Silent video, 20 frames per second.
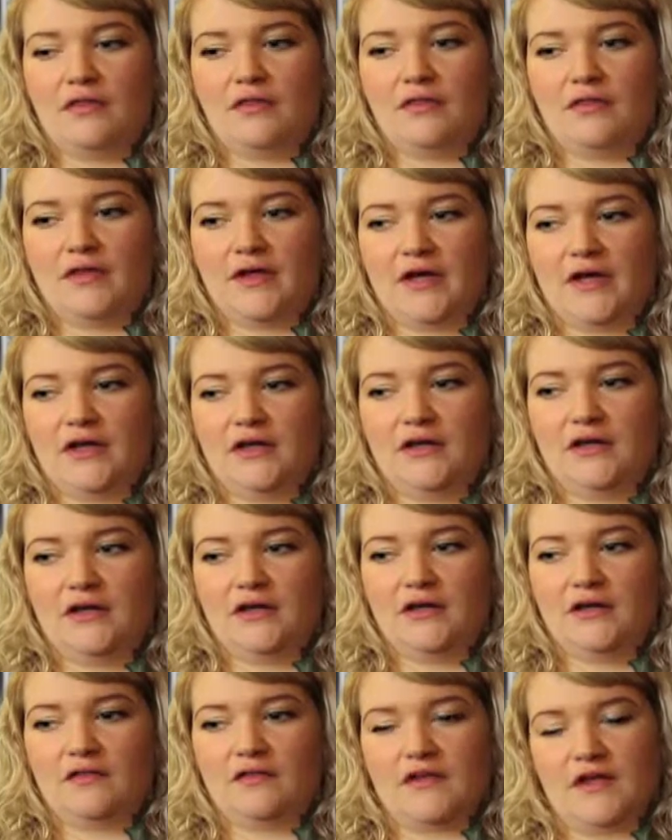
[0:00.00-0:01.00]
that
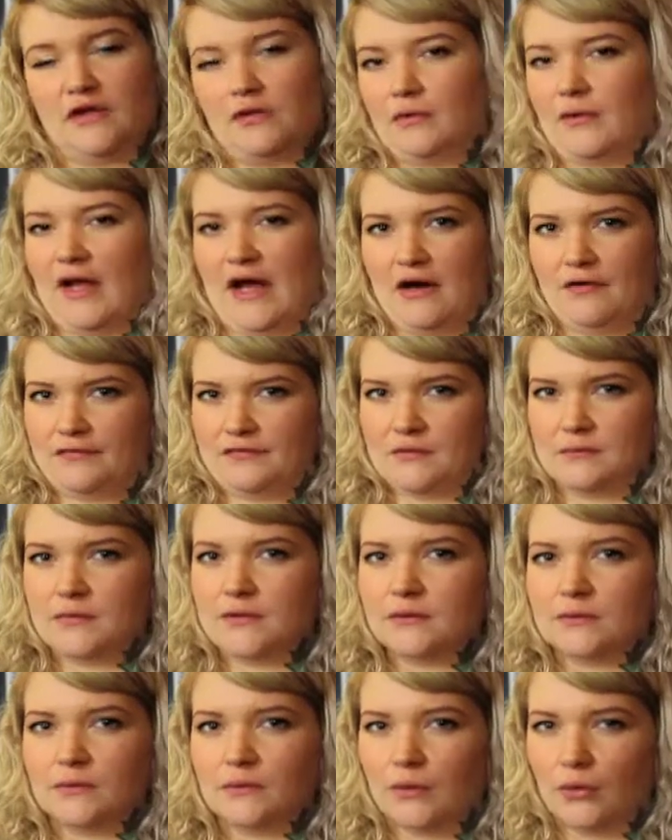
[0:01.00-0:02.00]
they don't have to
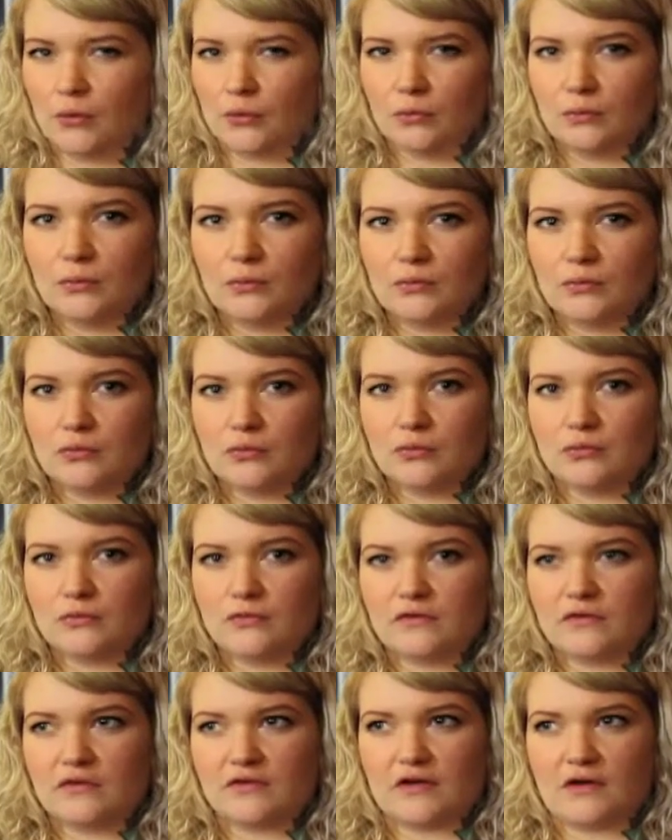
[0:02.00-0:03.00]
be alone
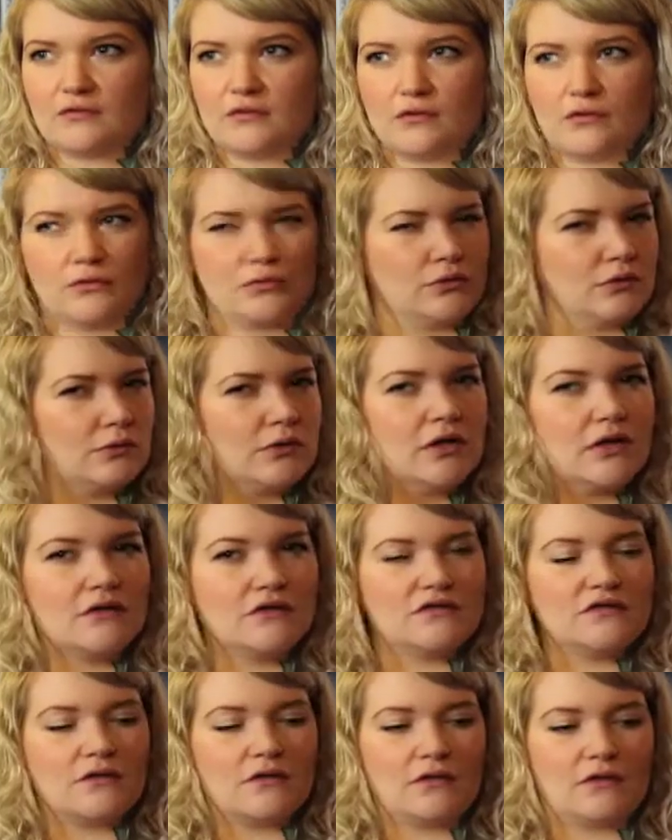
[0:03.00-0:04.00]
to suffer through
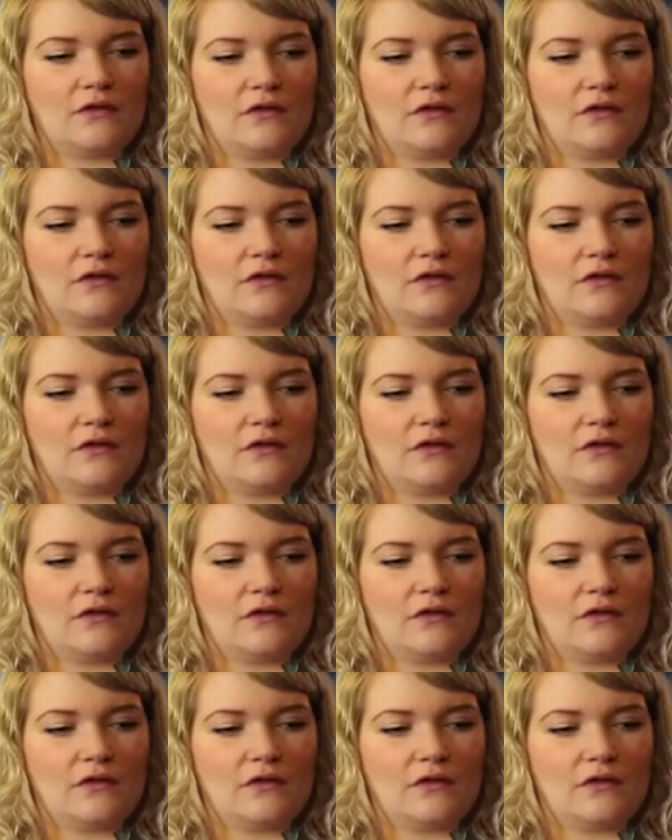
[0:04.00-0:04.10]
it.